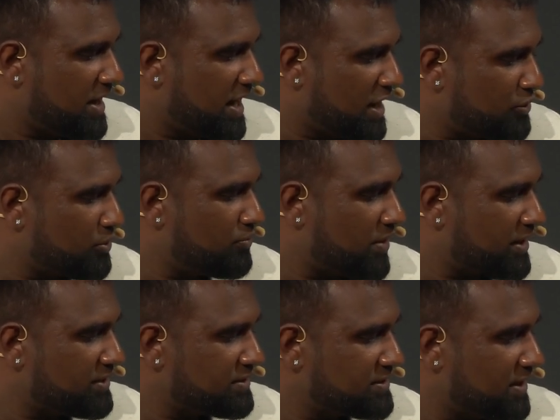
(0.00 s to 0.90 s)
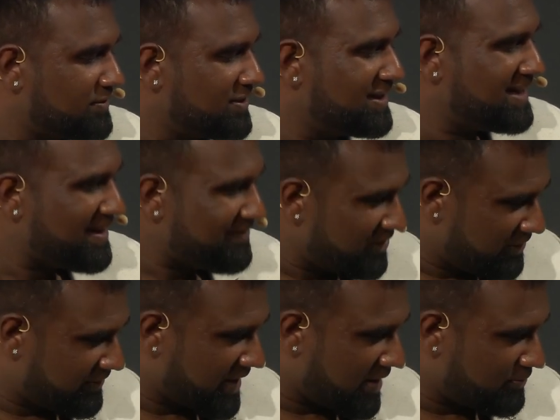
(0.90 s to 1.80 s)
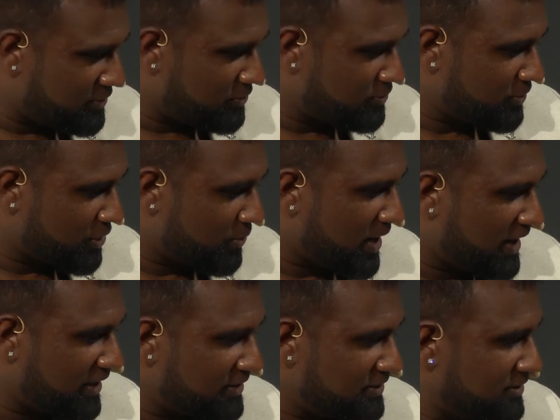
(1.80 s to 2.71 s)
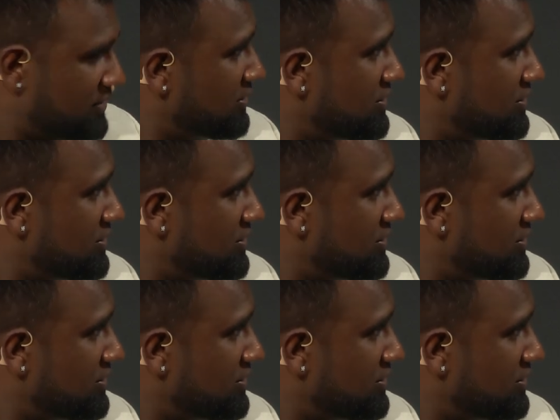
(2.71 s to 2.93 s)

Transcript: how do we reconcile the level of capital required